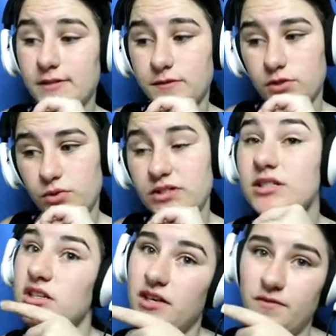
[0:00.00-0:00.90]
of sorts,
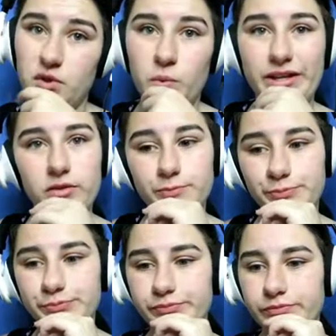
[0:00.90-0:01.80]
if you will.
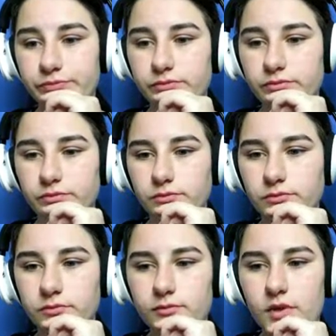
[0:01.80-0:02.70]

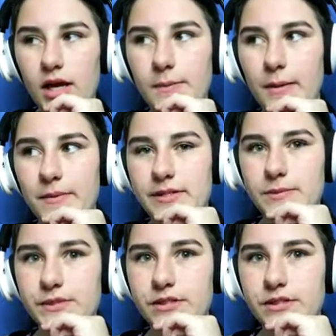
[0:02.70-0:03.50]
And my mask was